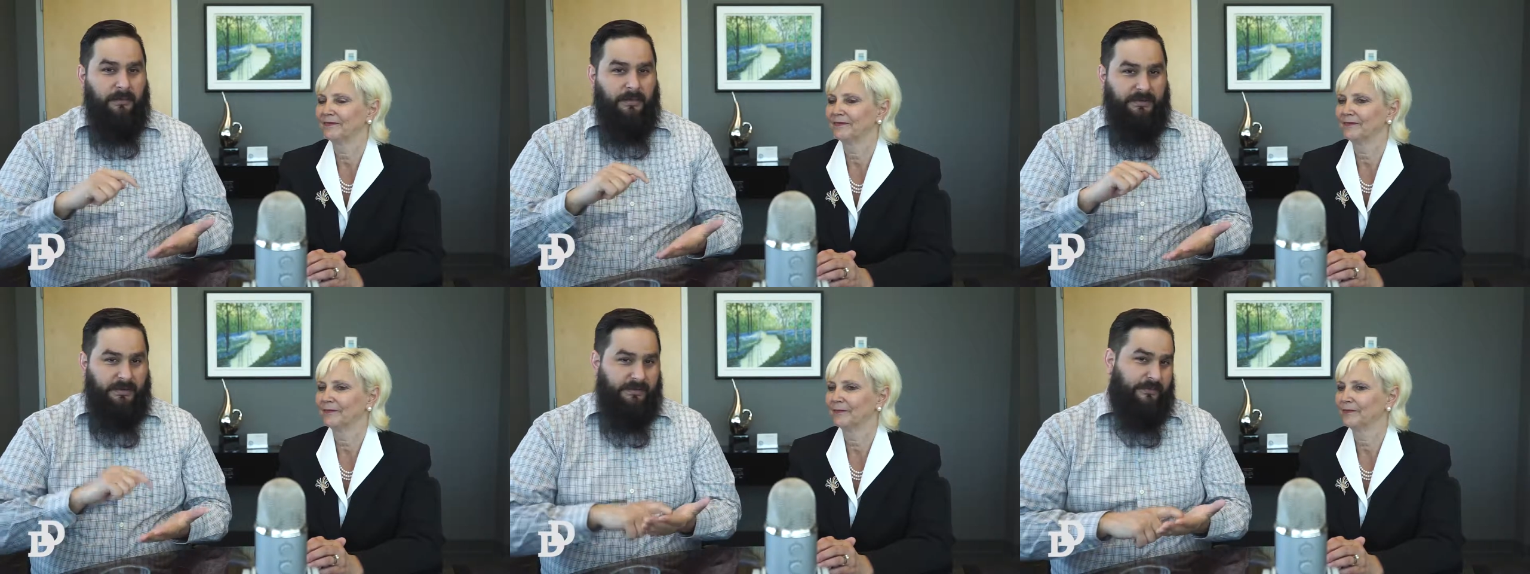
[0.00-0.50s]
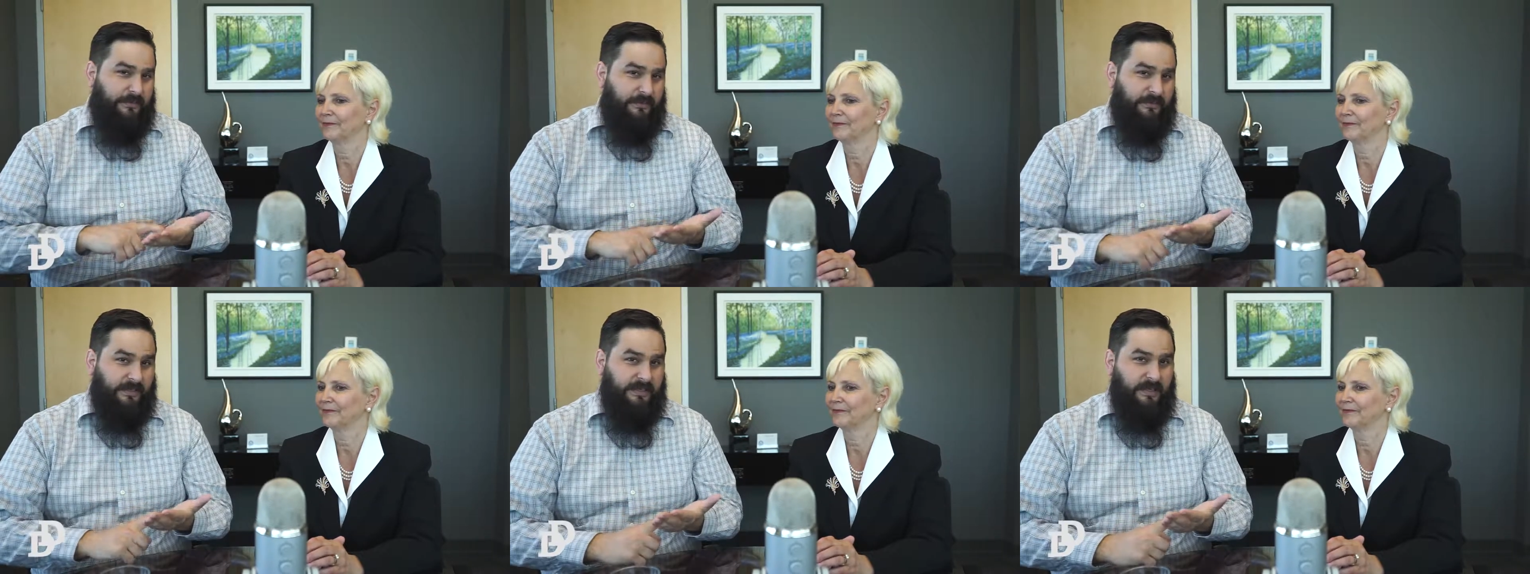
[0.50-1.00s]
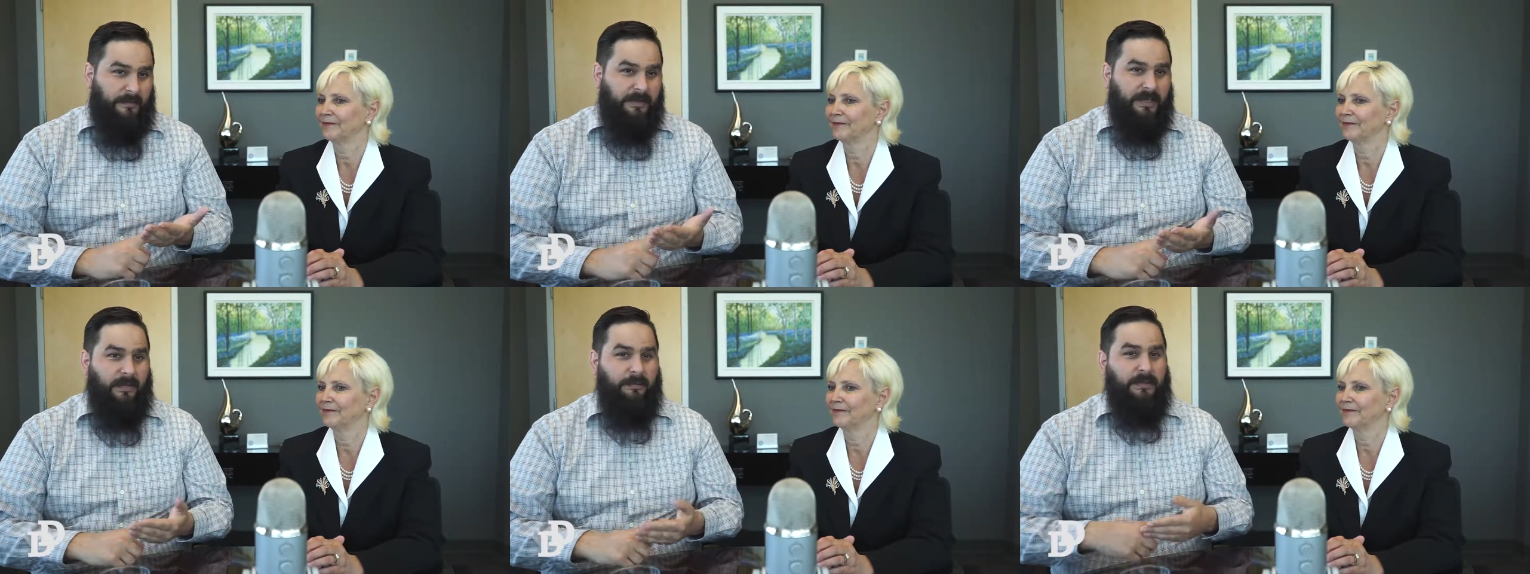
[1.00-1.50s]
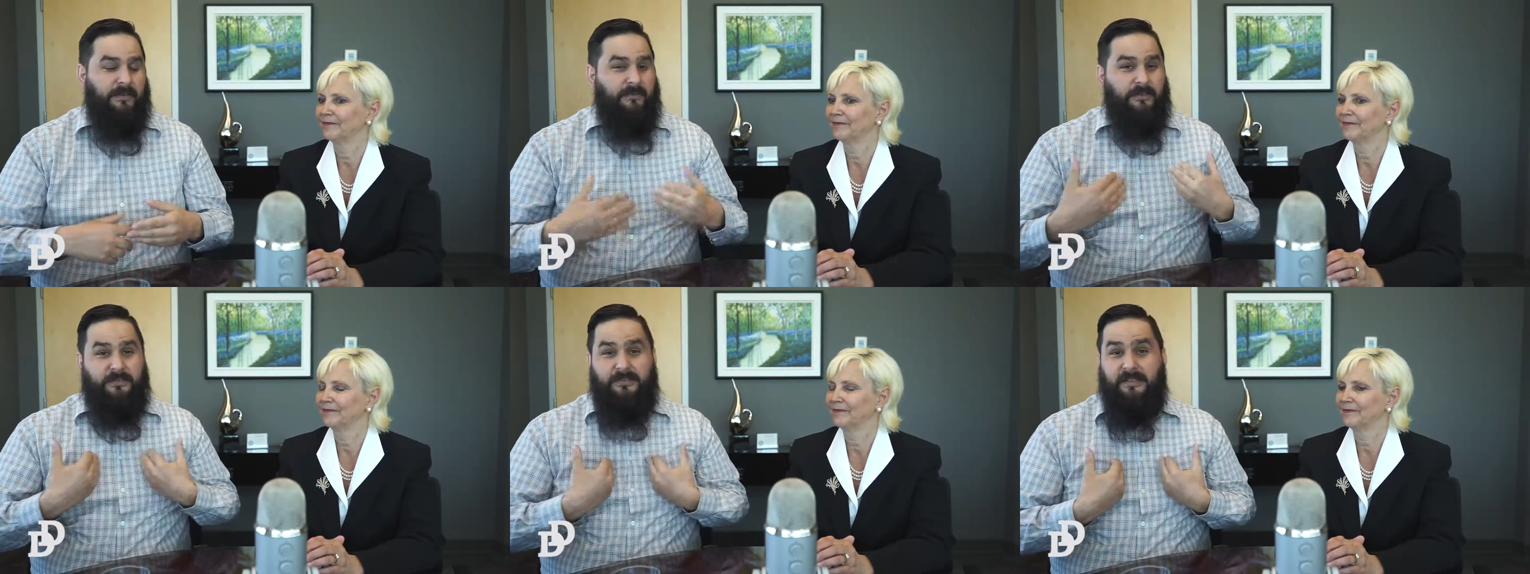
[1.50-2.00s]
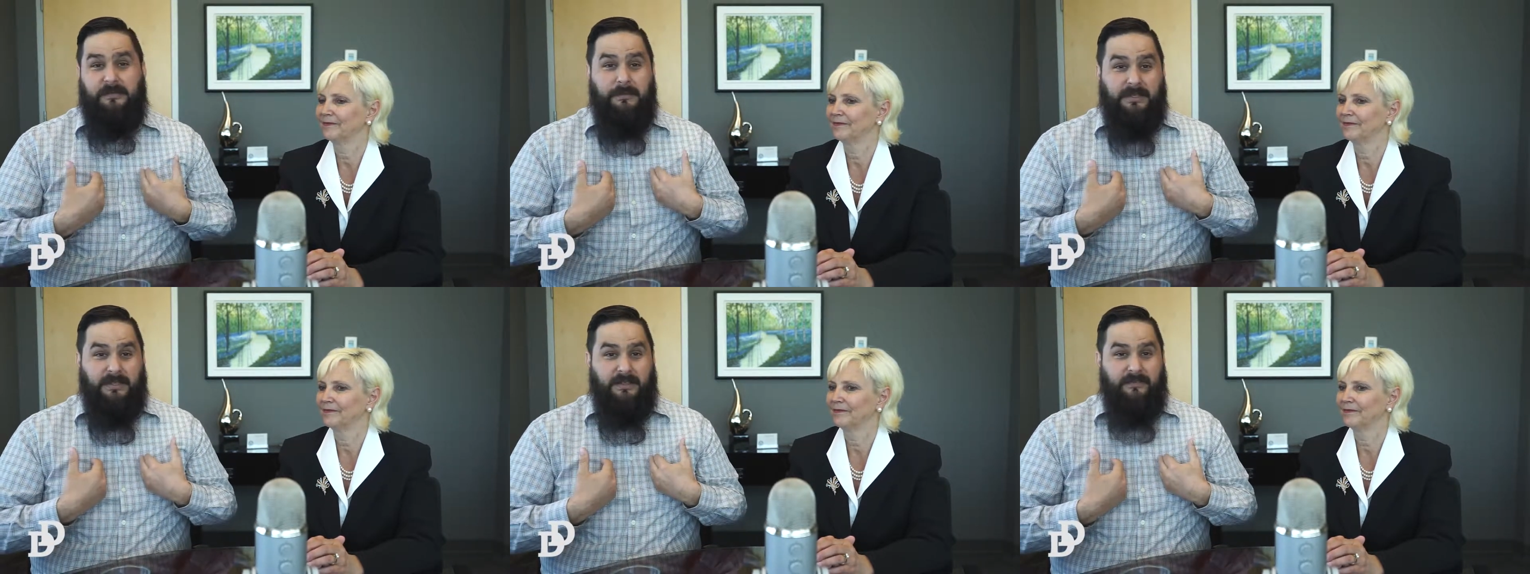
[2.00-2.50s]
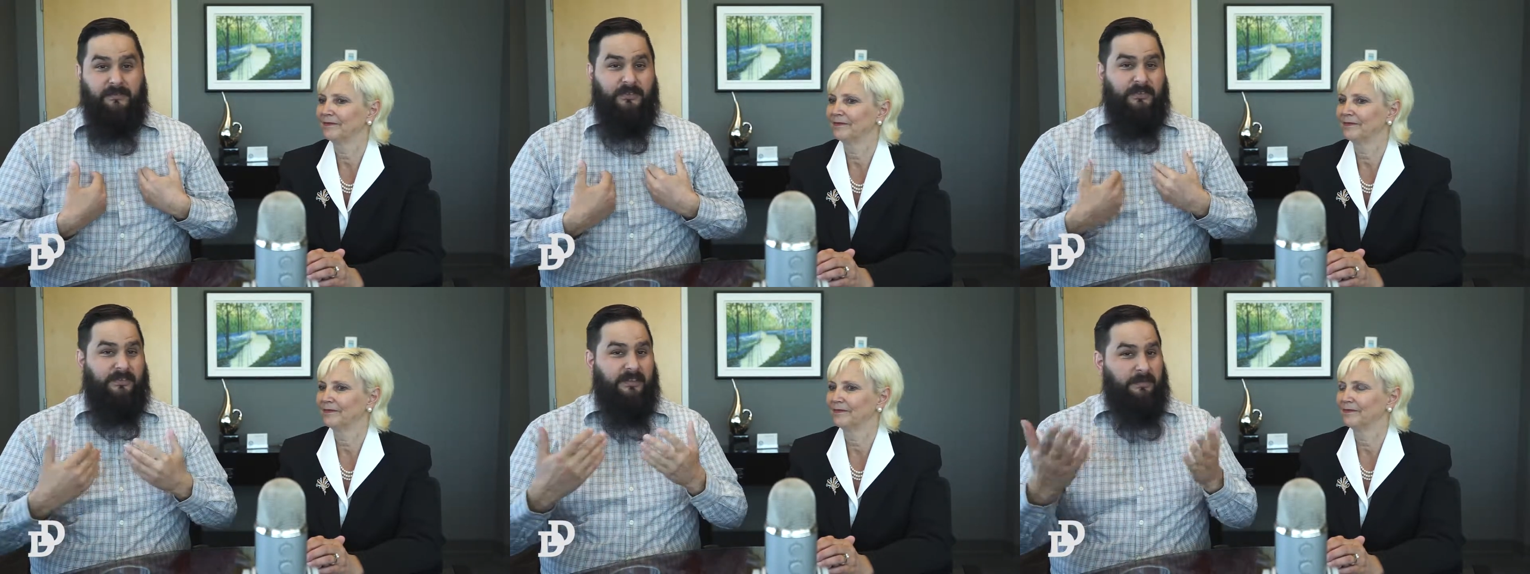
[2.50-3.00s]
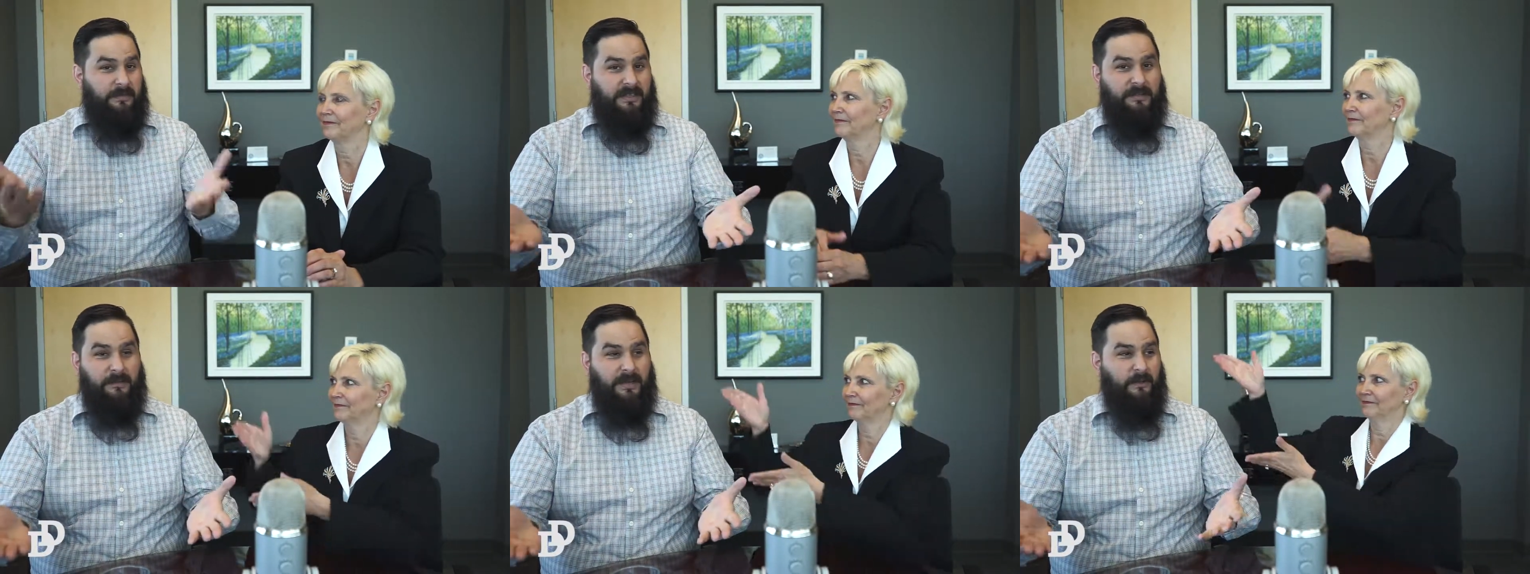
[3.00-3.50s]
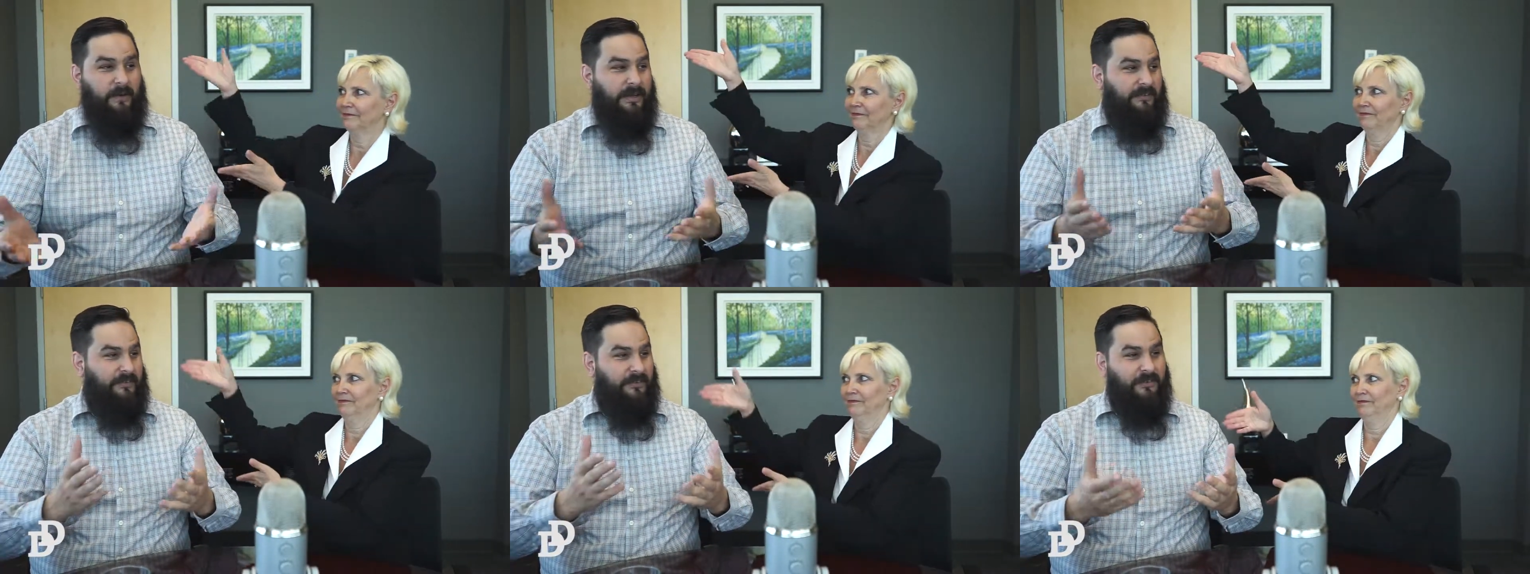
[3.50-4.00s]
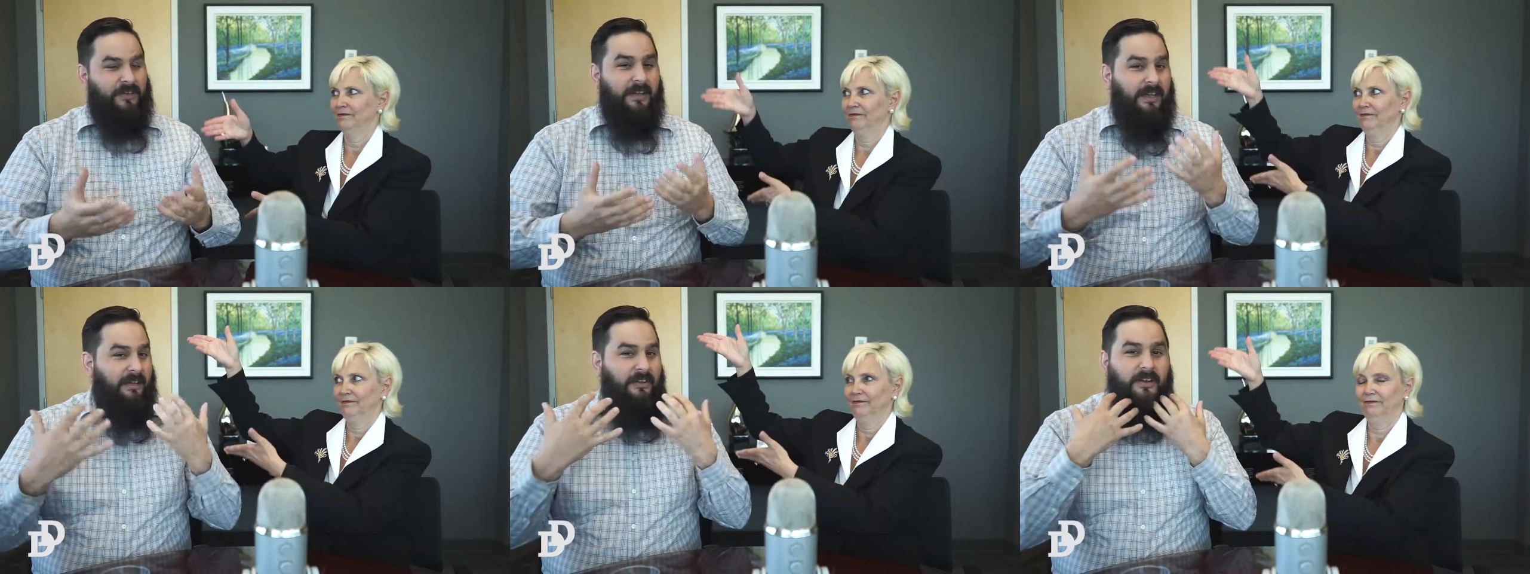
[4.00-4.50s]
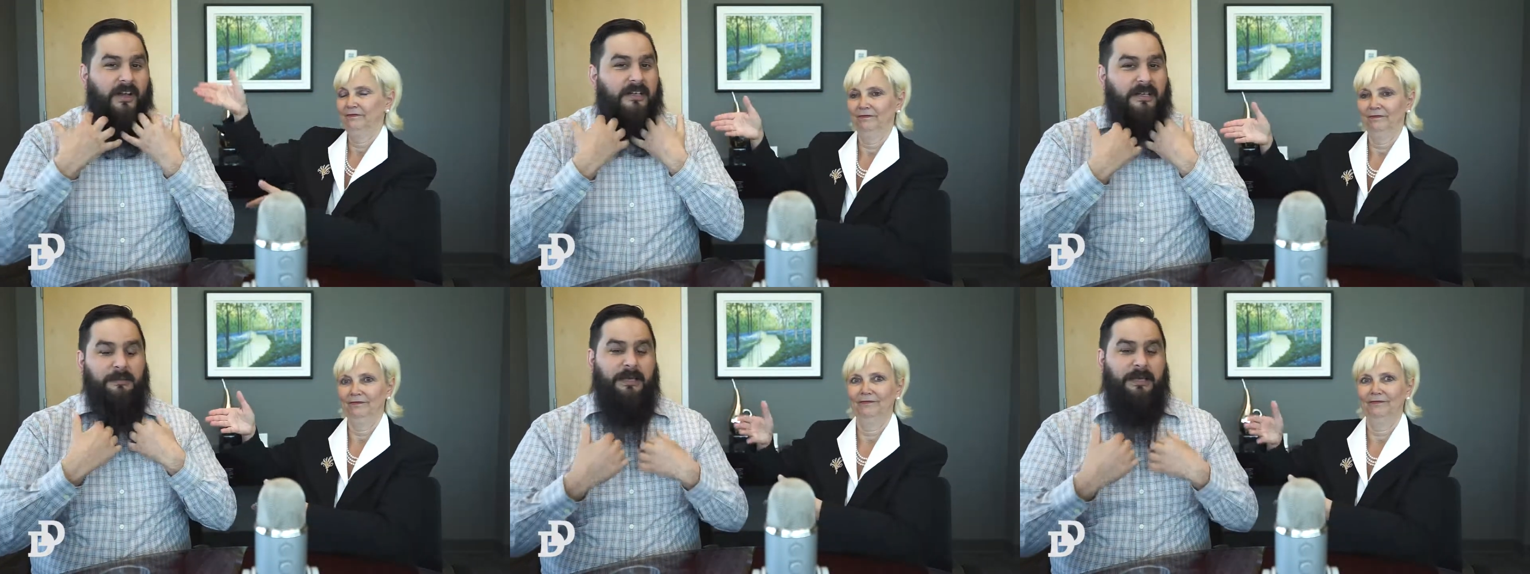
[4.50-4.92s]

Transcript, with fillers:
Speaker 1: But this Thursday coming up, if you see me and my wife, or you're not going